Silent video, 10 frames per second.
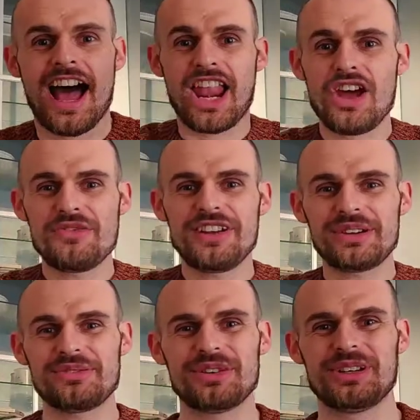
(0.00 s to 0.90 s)
Hello
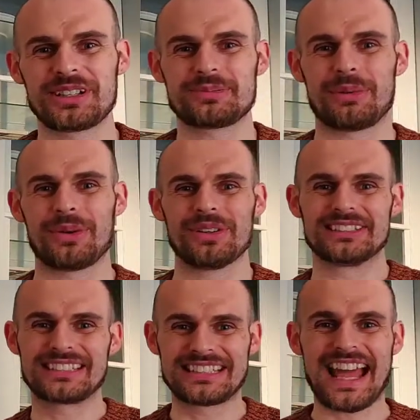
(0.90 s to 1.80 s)
vegan food
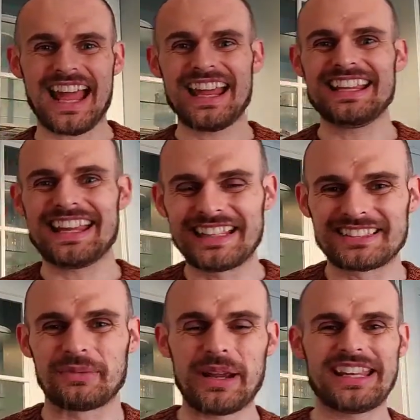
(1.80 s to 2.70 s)
explorers, today is
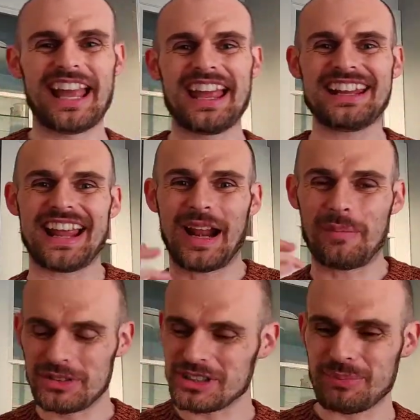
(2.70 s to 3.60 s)
the weekend and
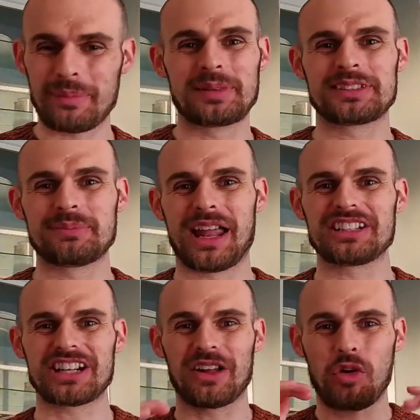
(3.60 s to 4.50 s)
I'm just prepping some
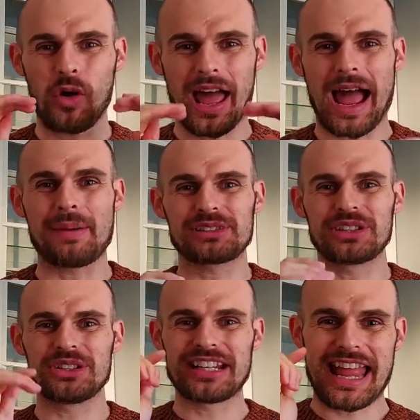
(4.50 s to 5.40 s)
lunch and I've got an
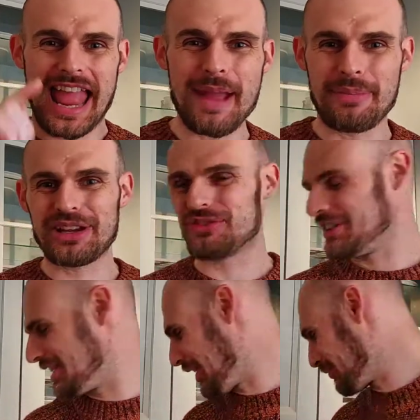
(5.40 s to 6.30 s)
absolutely epic video